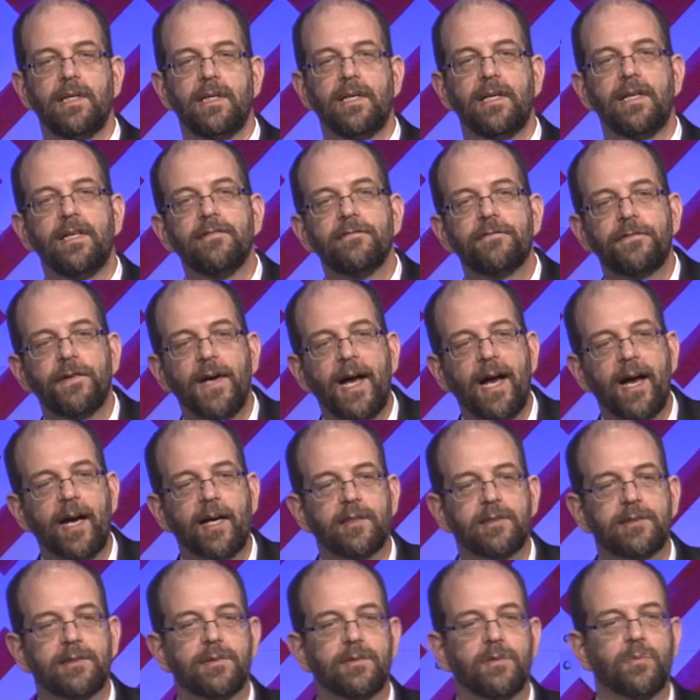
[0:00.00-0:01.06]
In
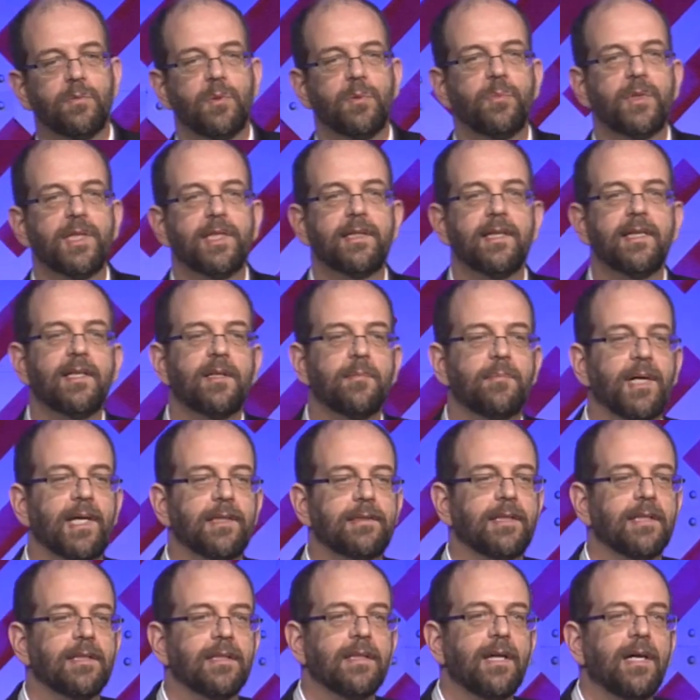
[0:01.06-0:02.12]
fact, when we think
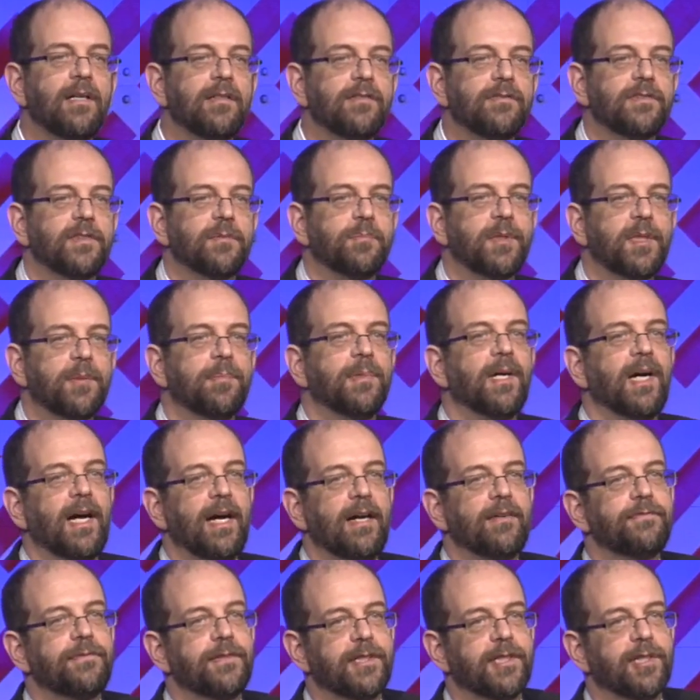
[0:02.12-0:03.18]
about the love that people
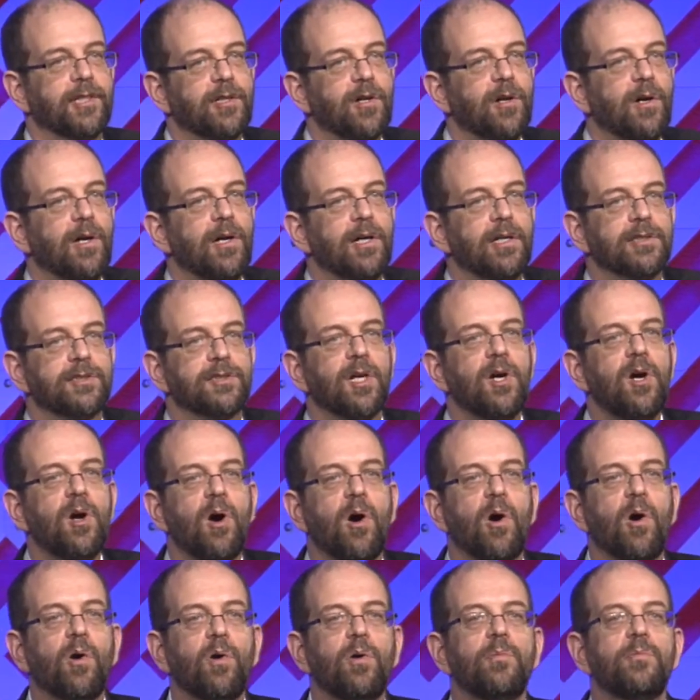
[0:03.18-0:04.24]
have for their cars,
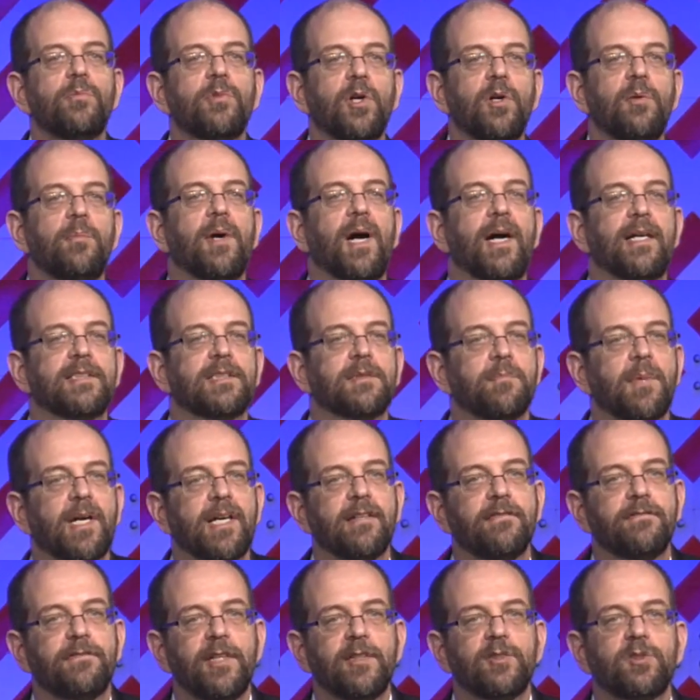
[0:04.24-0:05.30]
home robots may
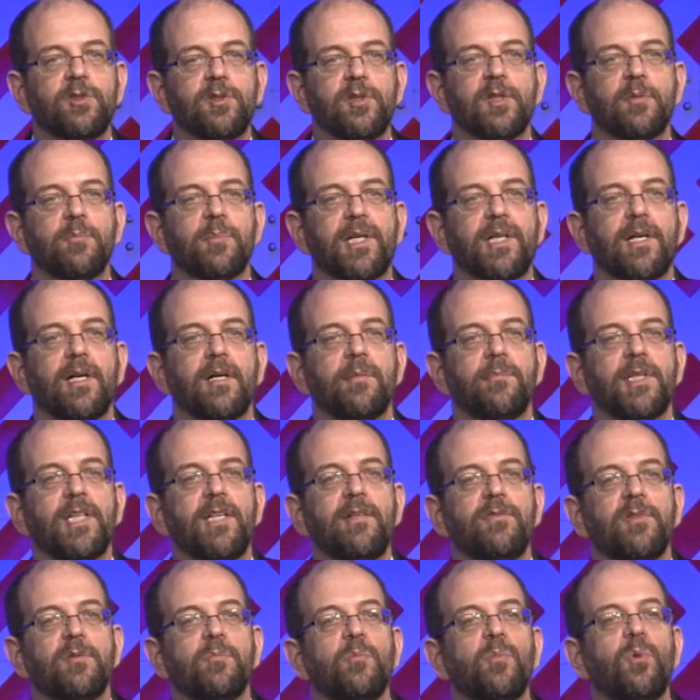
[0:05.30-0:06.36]
eventually become
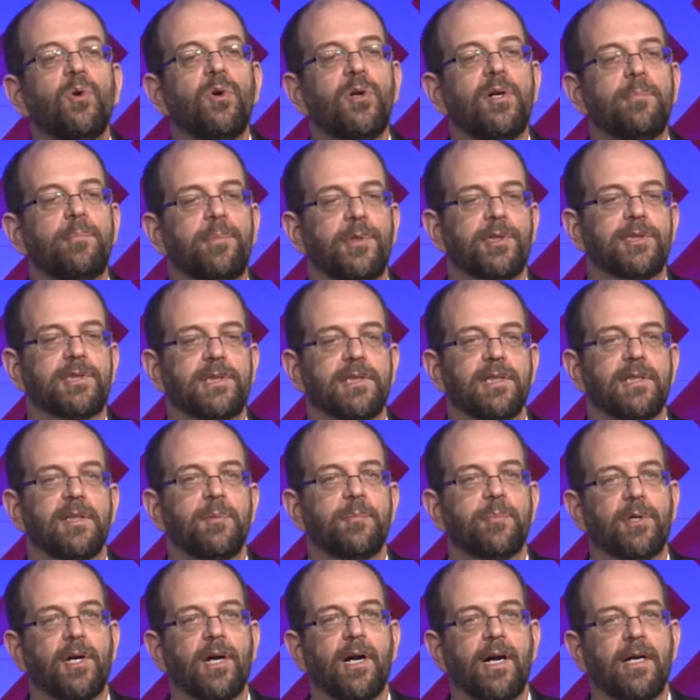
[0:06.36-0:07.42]
even more personally
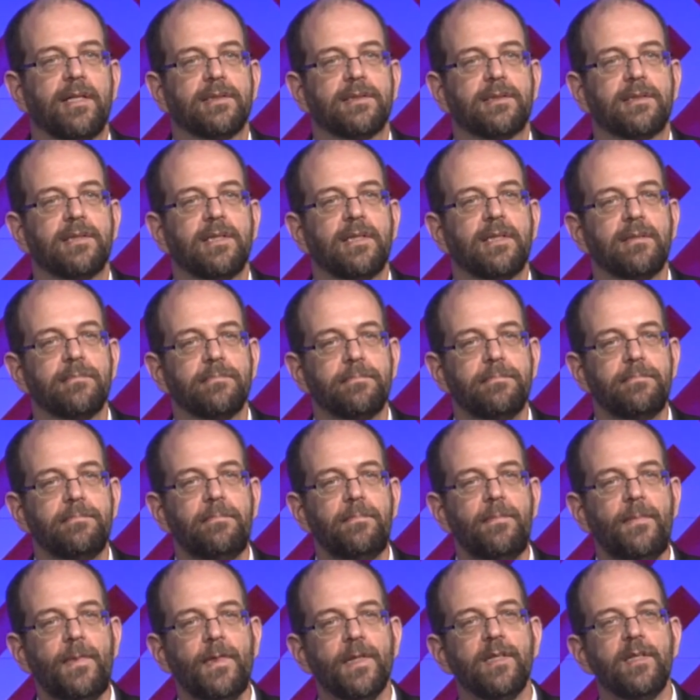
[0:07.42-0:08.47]
prized
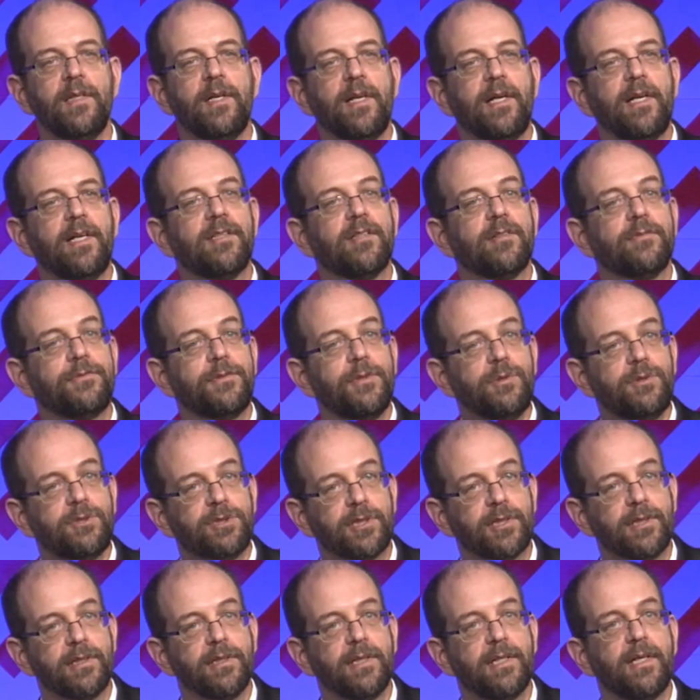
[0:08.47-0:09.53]
in the
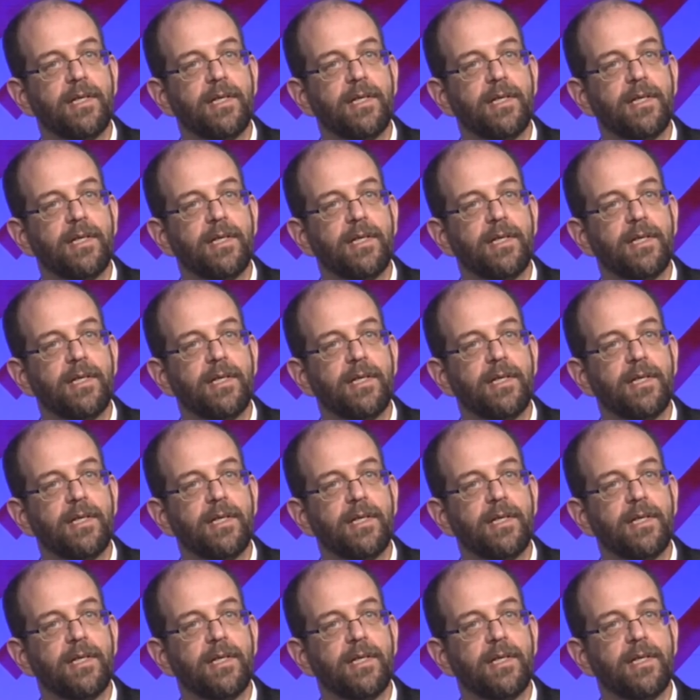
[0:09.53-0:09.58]
future